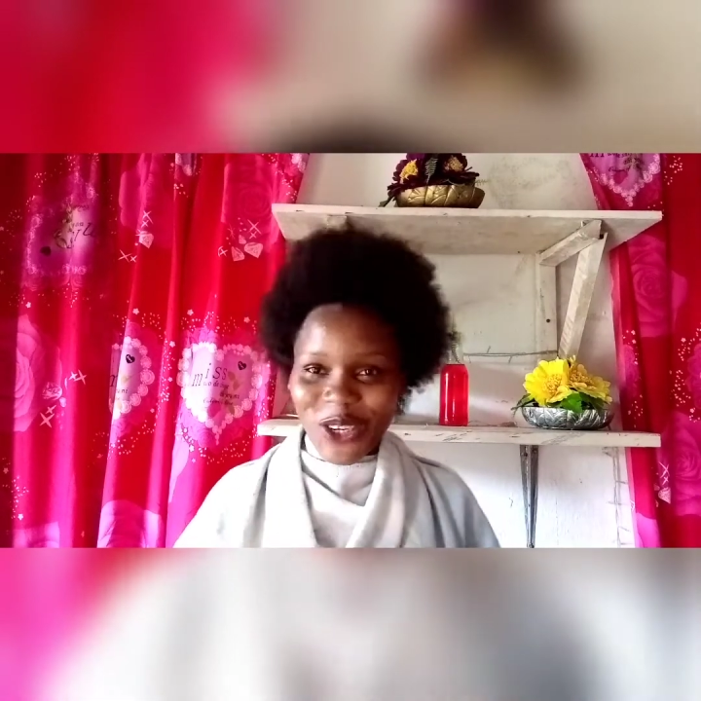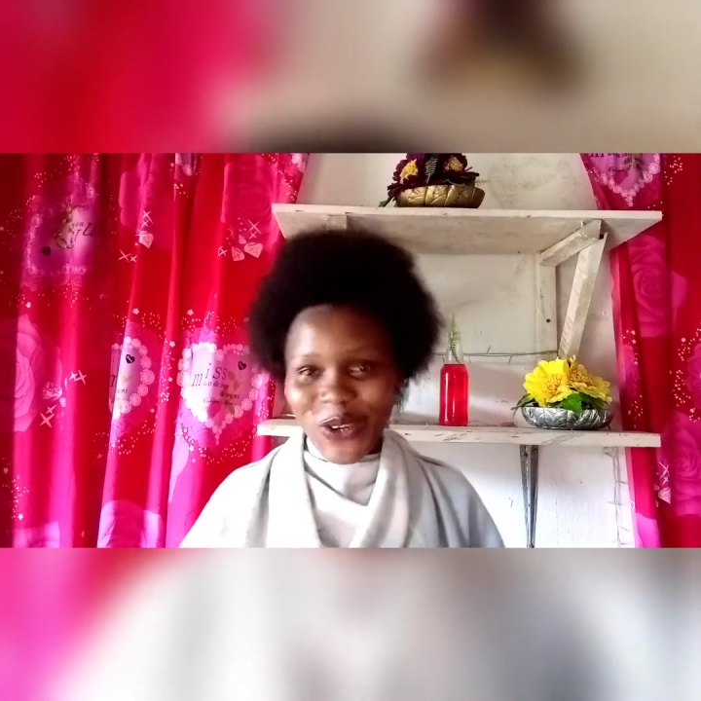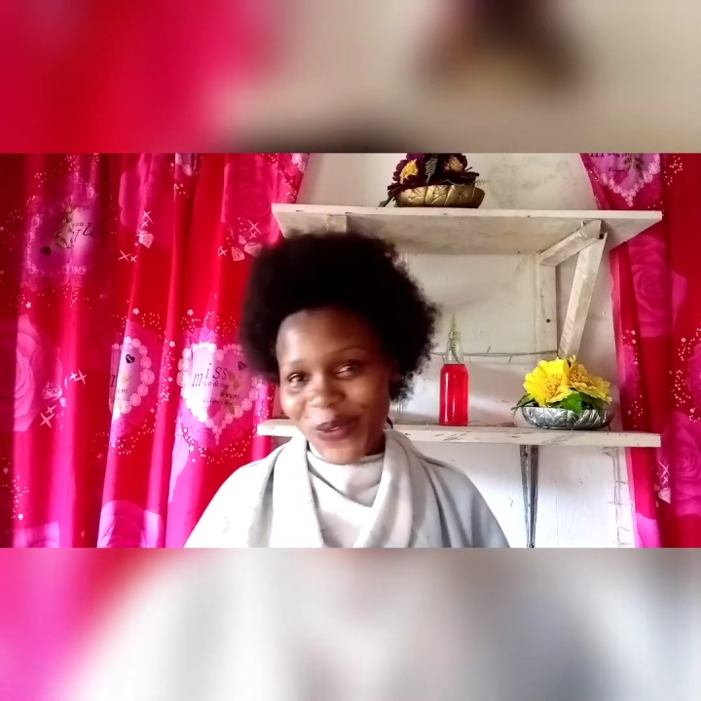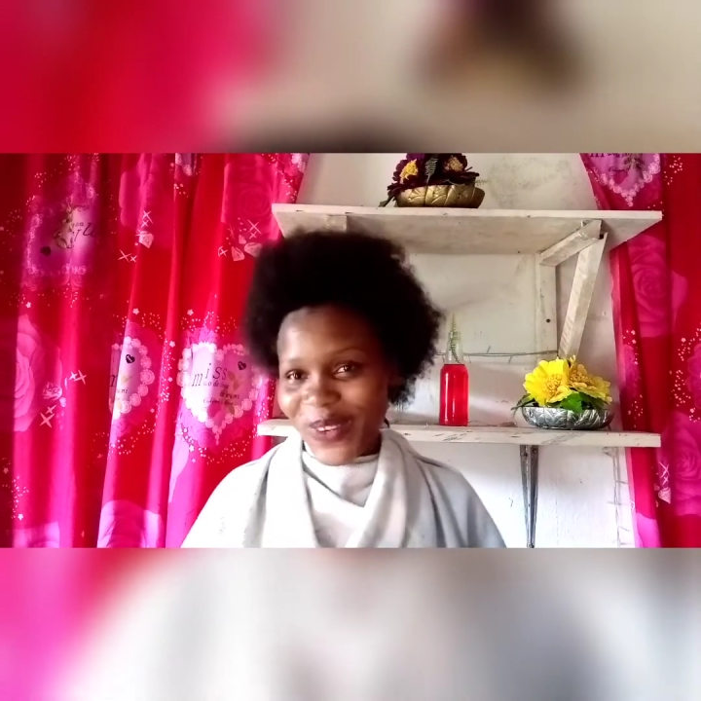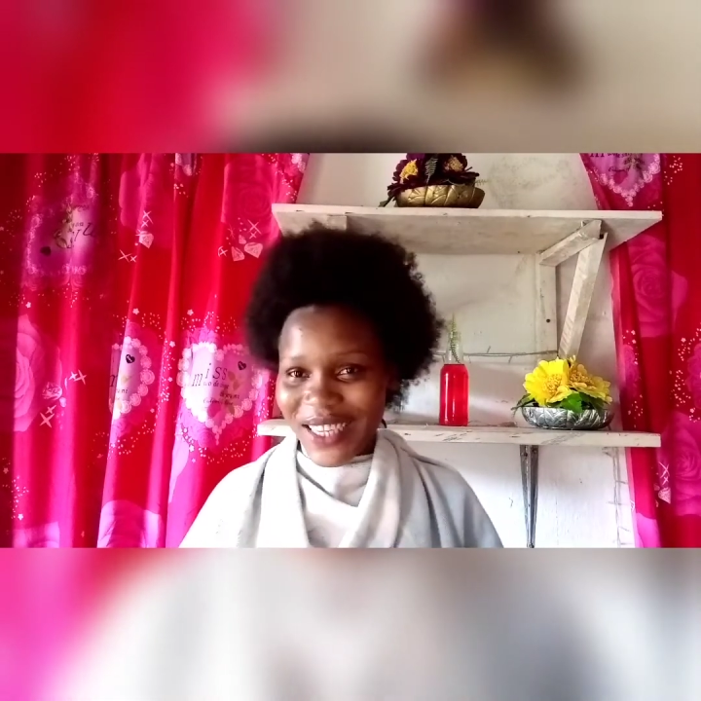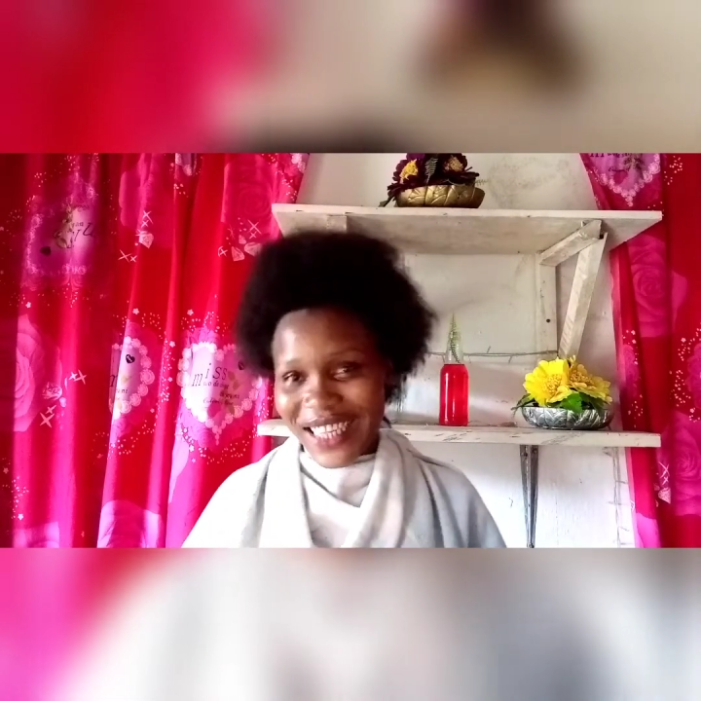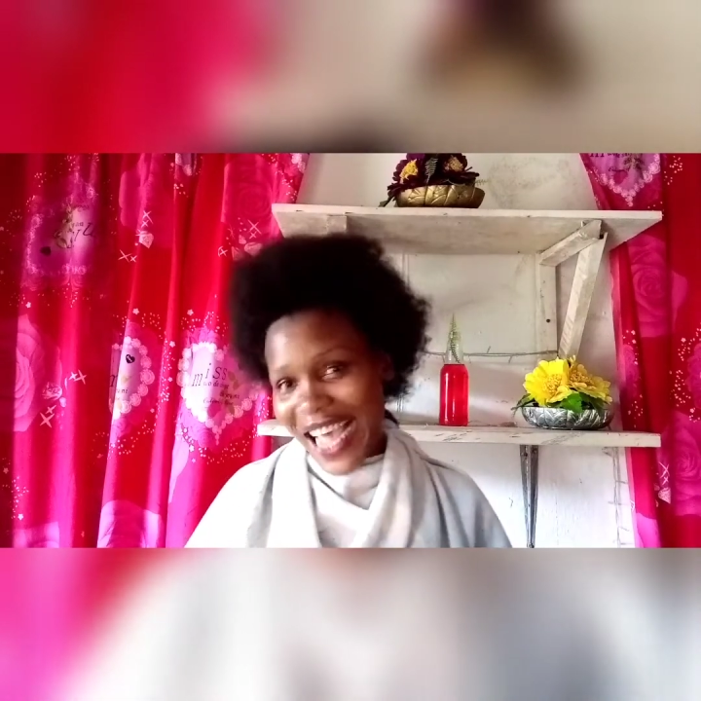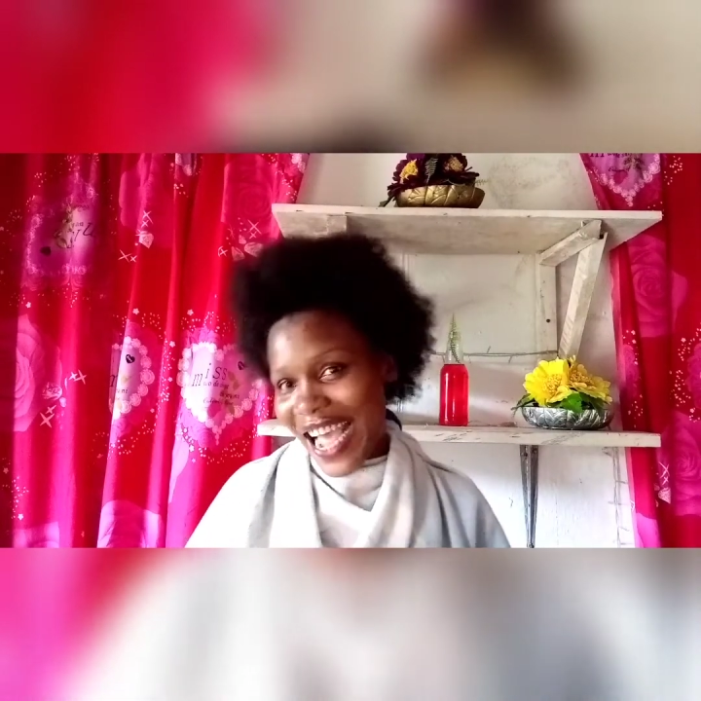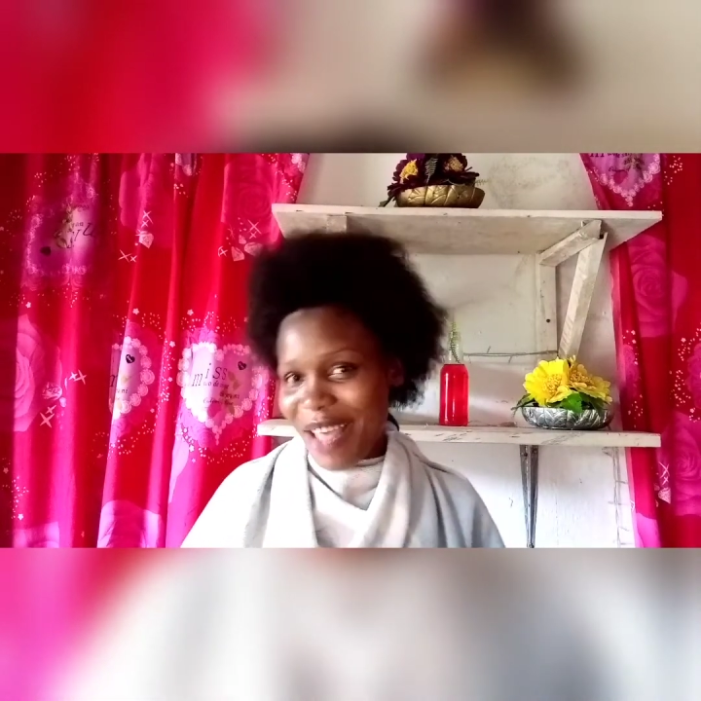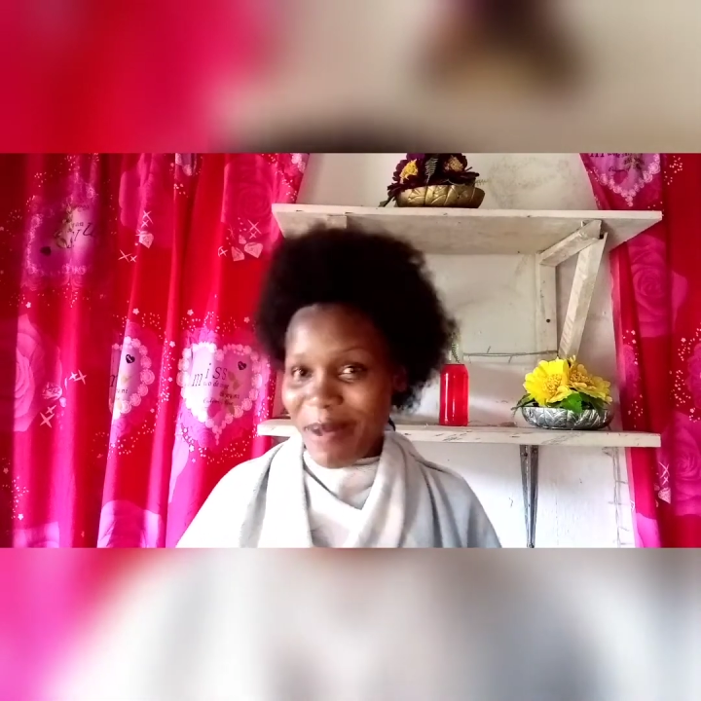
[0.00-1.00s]
of your
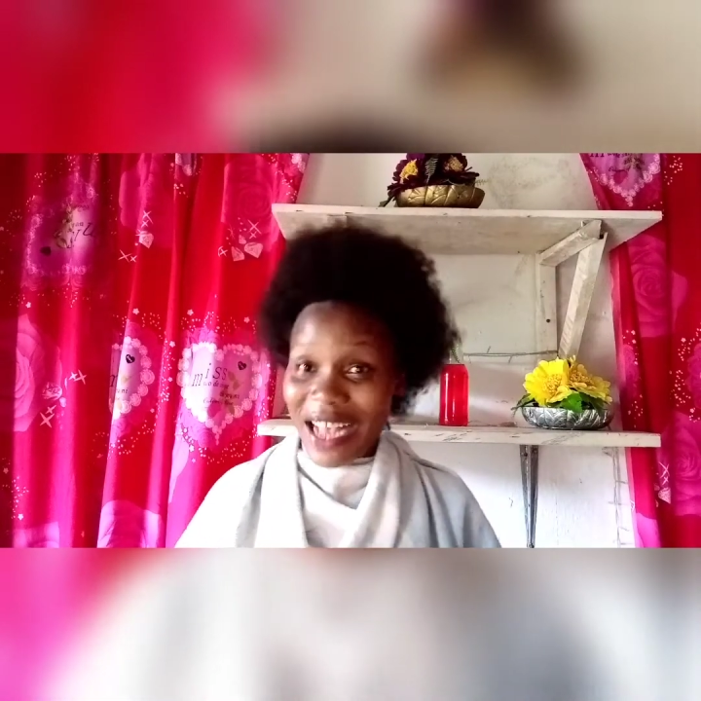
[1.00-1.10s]
time,